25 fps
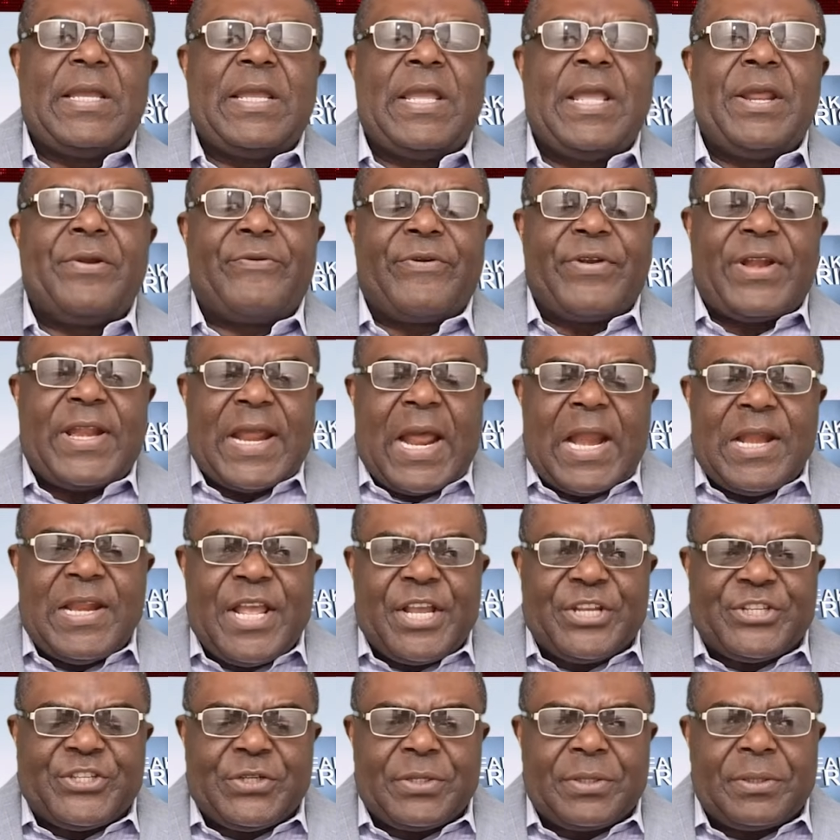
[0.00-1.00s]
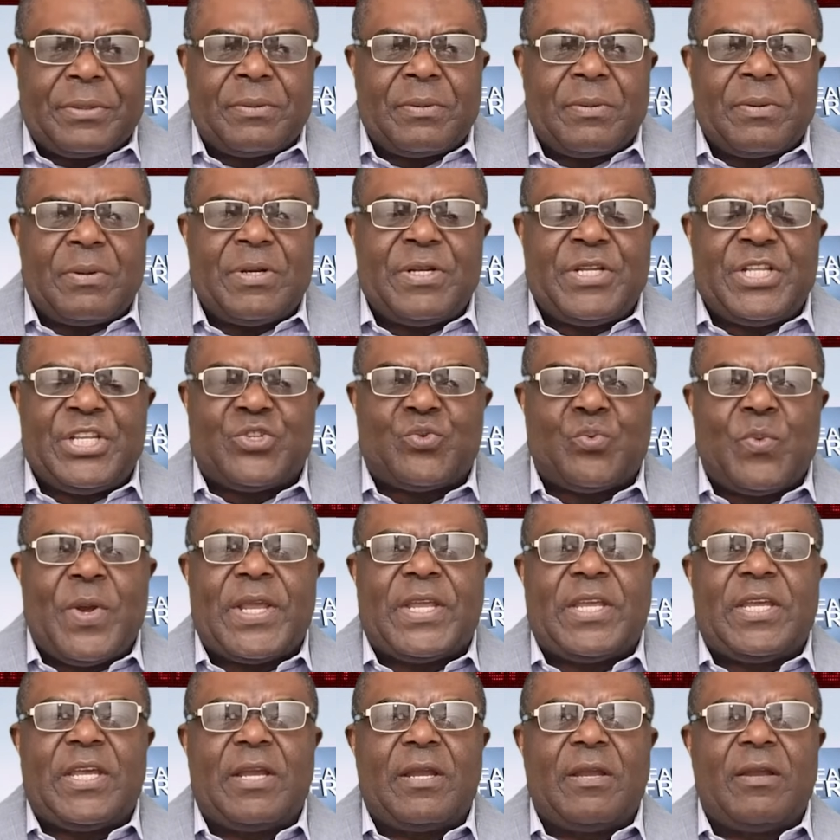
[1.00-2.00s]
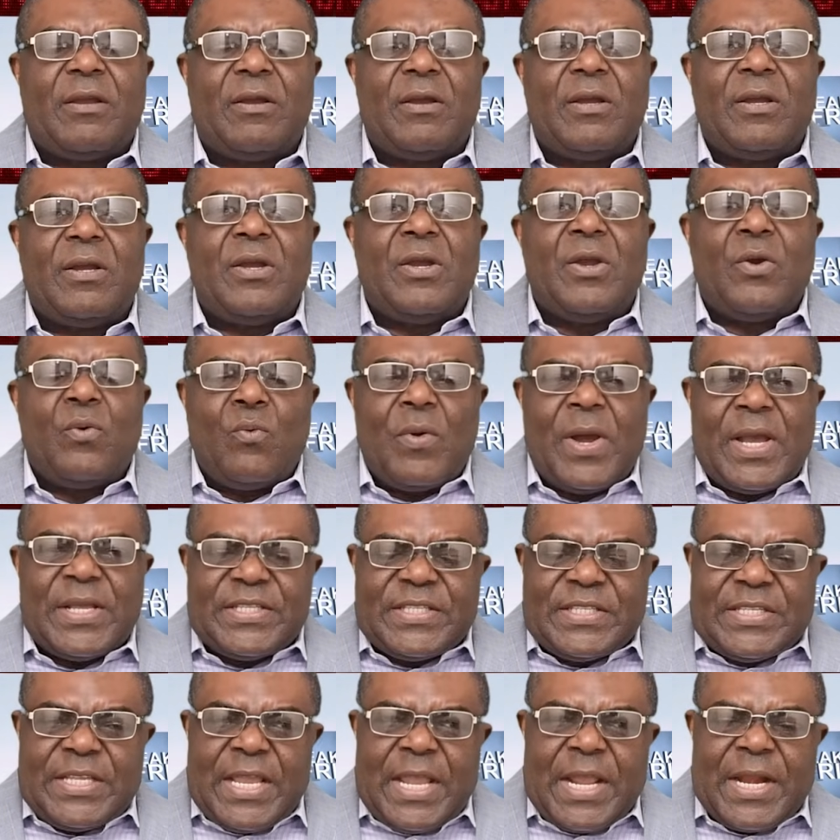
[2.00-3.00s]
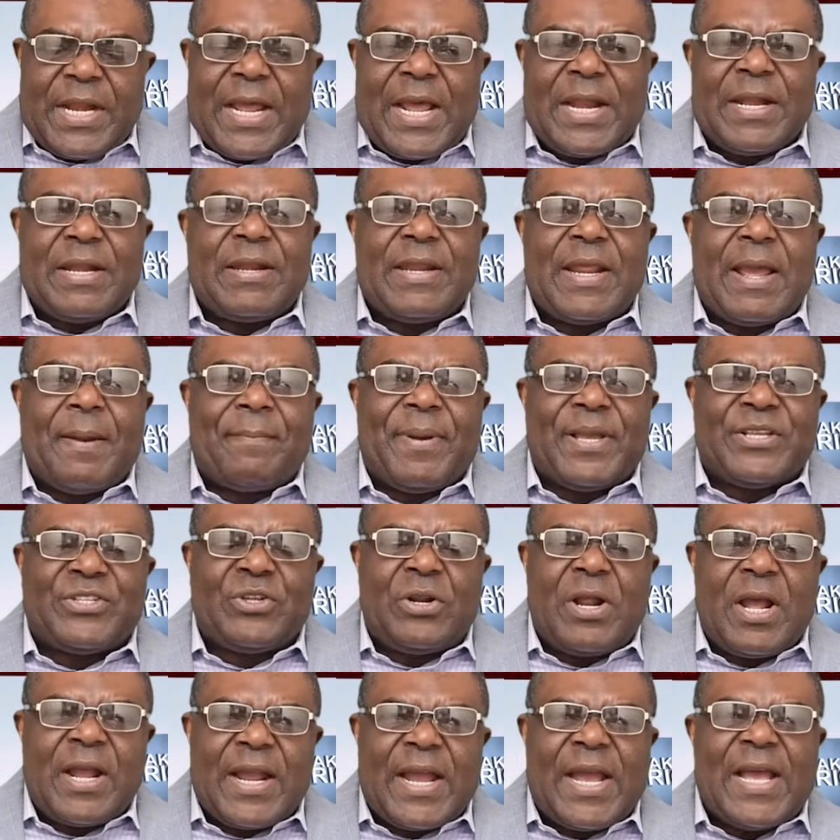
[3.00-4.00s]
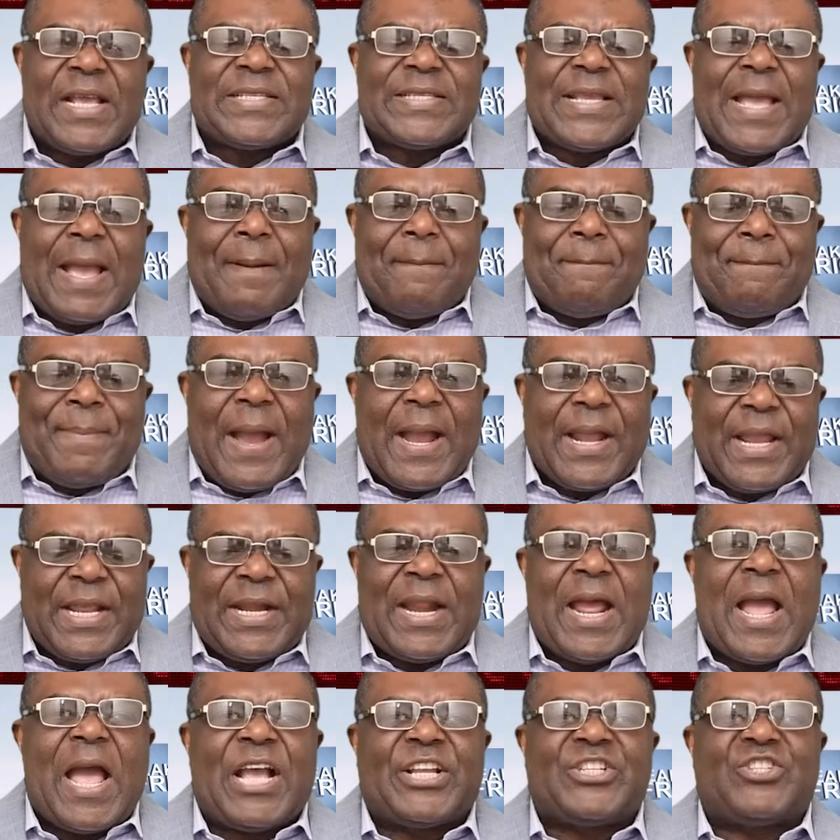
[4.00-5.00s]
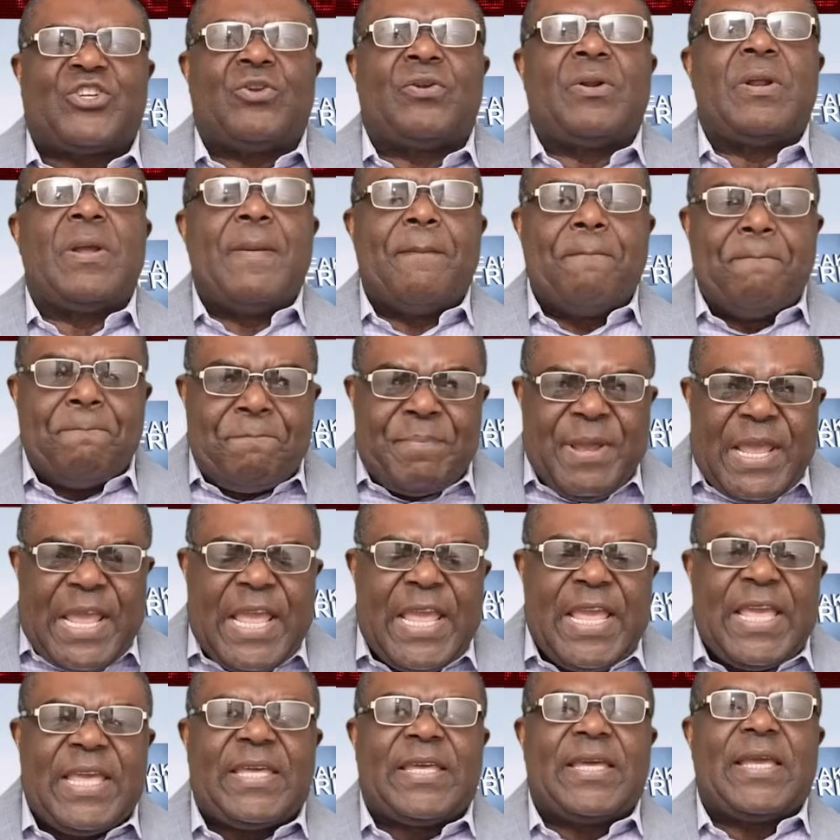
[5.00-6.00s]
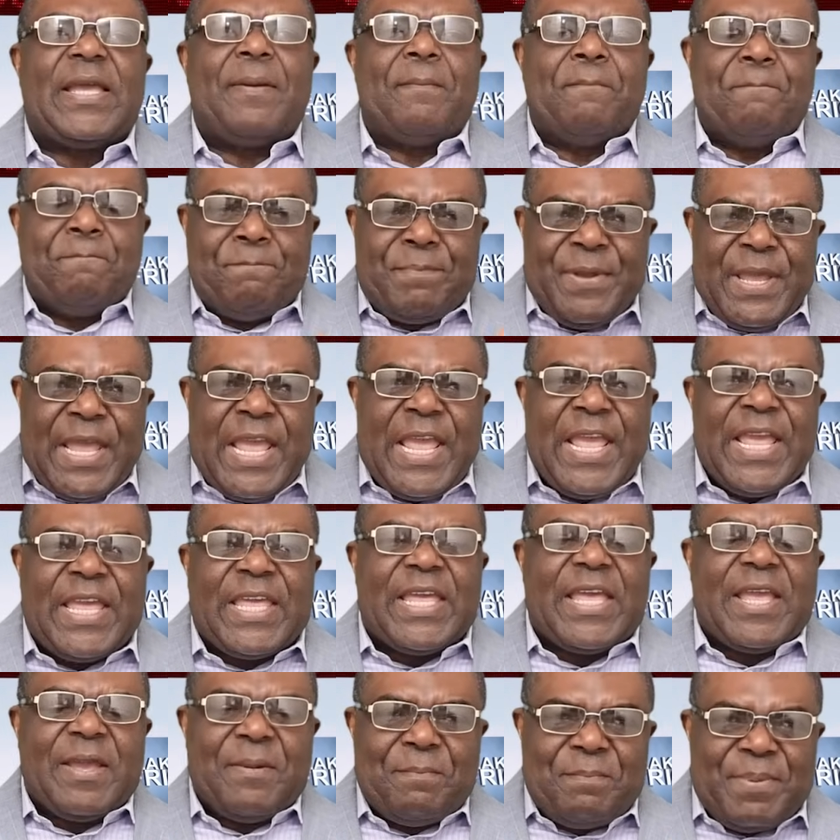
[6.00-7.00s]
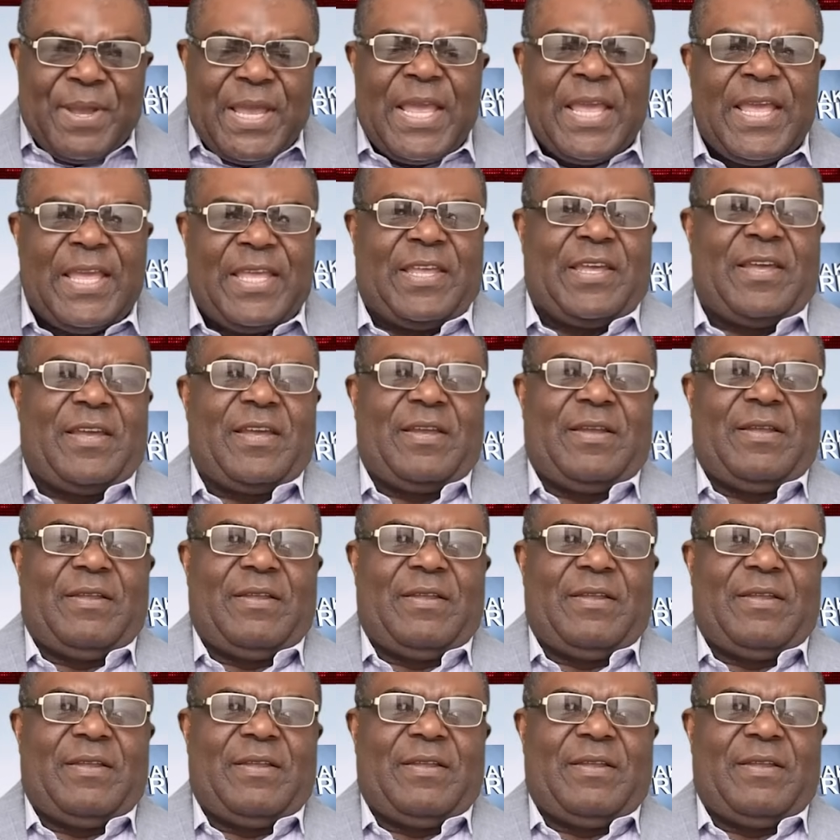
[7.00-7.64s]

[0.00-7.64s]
In retaliation, this week, we're seeing that the Ambazonia guys are back in action. Big, big, big.